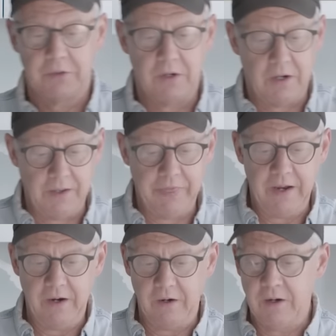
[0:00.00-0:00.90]
are on
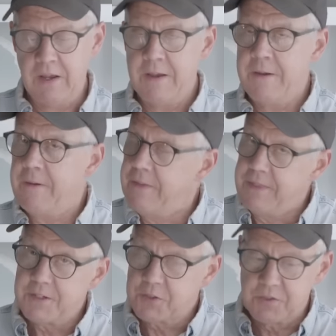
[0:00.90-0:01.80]
there,
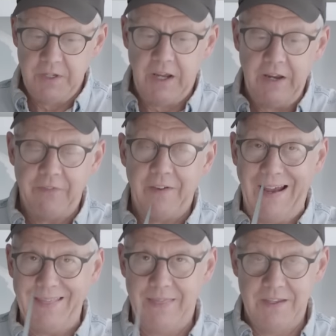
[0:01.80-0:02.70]
this knife
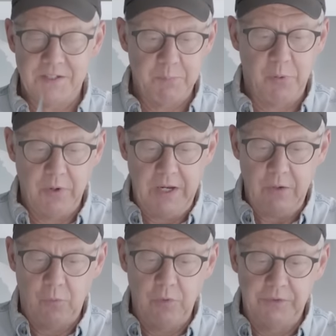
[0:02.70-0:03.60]
at this point will